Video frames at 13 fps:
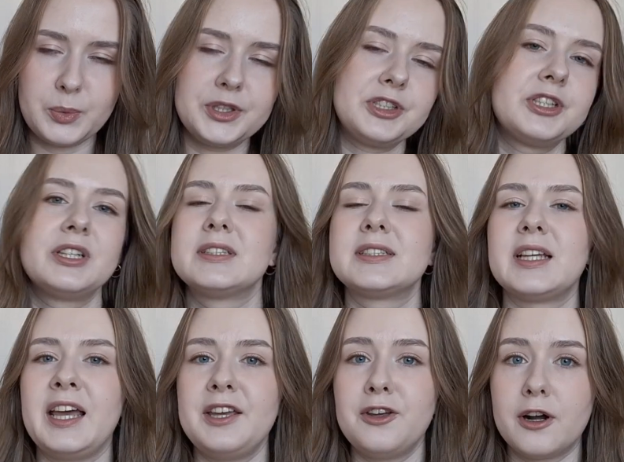which is
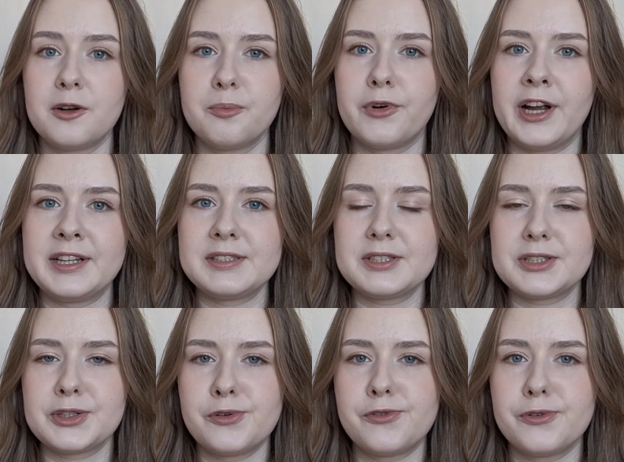a yarn brand,
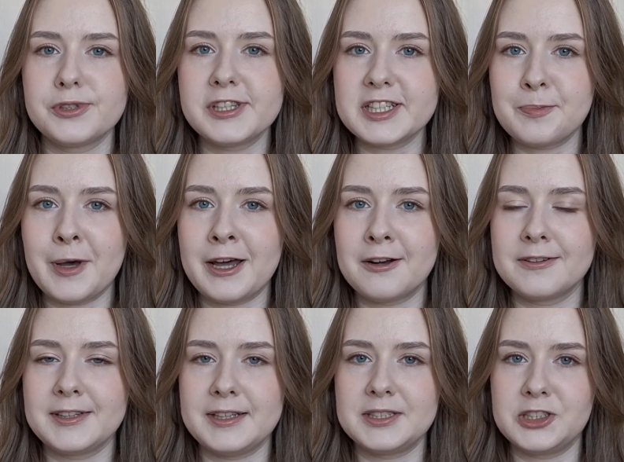so for this
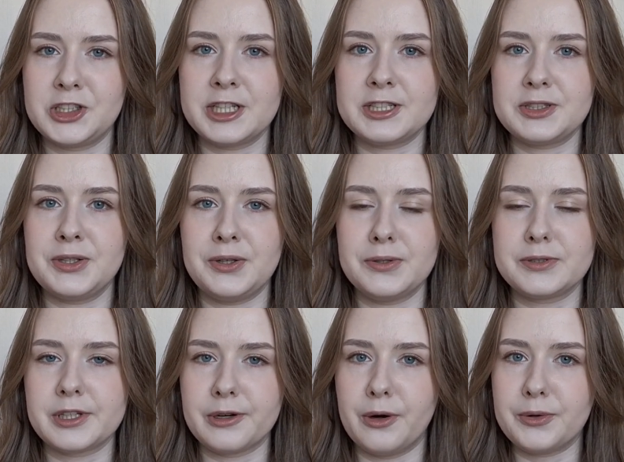pattern they suggest to
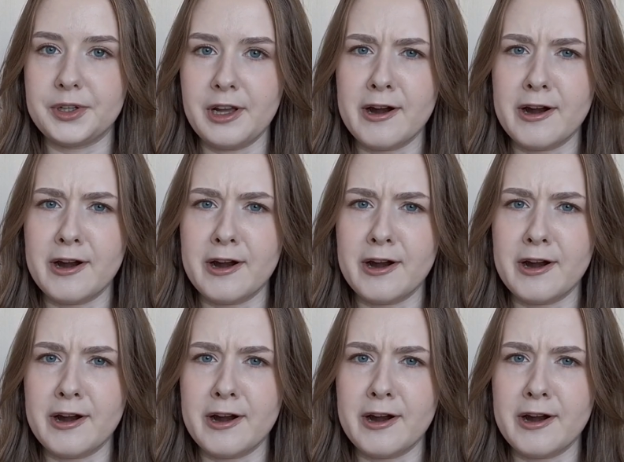use their own